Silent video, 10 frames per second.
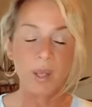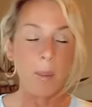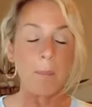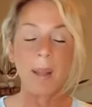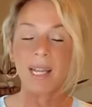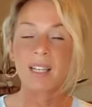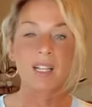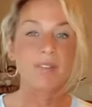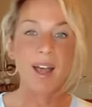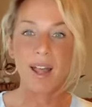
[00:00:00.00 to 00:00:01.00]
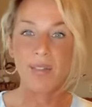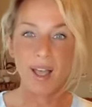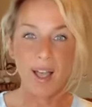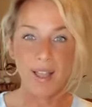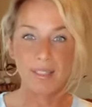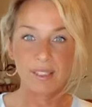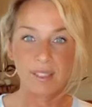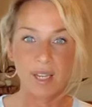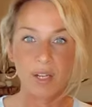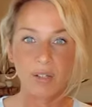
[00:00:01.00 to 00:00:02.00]
might not have had the highest
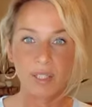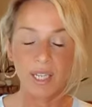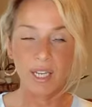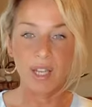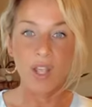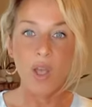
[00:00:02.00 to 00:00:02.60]
integrity.